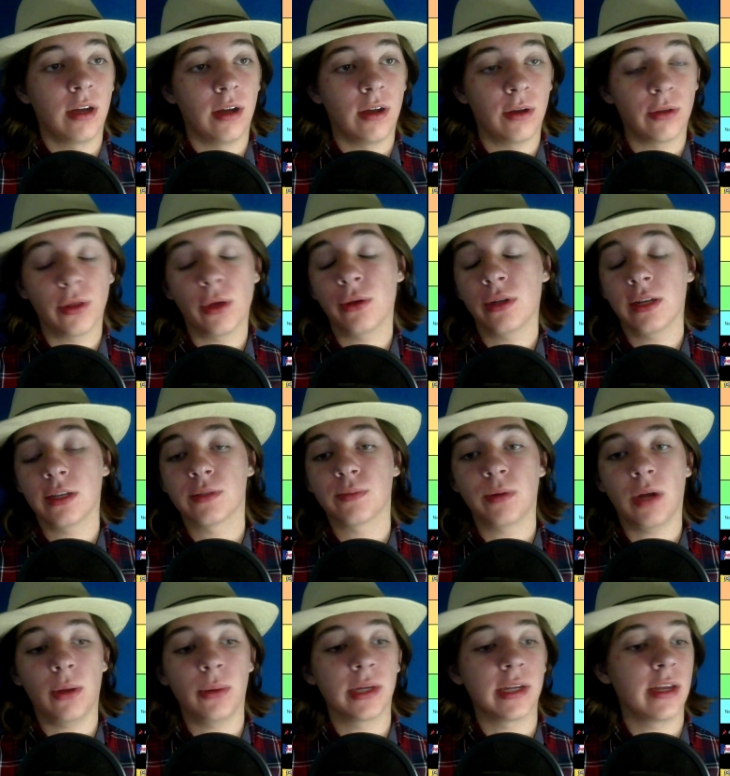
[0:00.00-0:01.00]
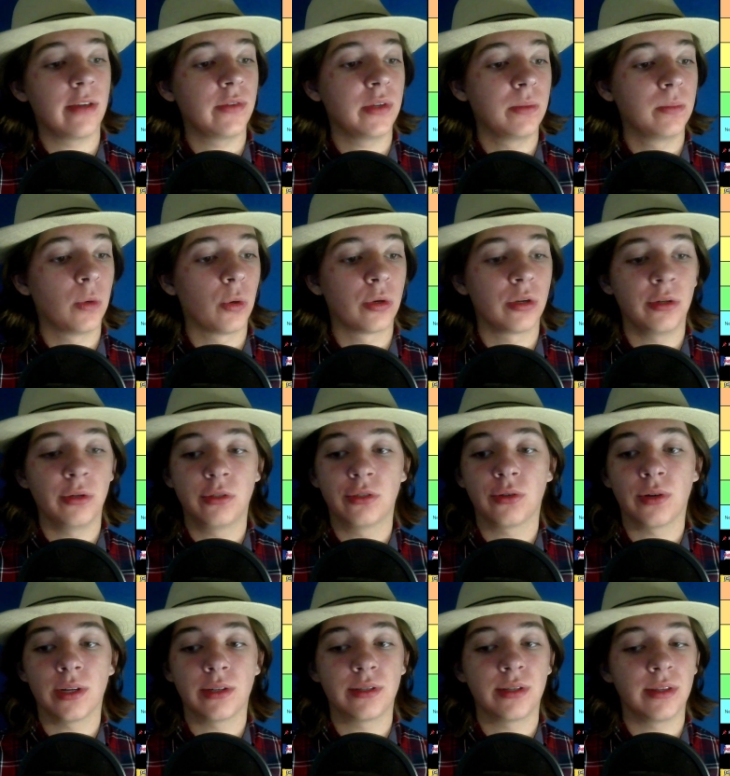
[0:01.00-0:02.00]
although it does probably give you more
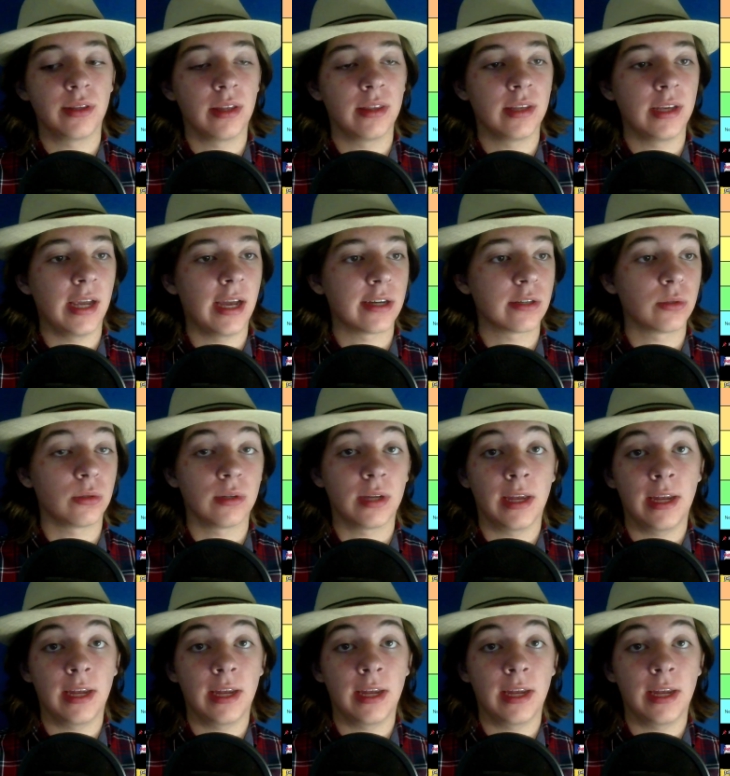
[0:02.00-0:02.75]
nutrition than the actual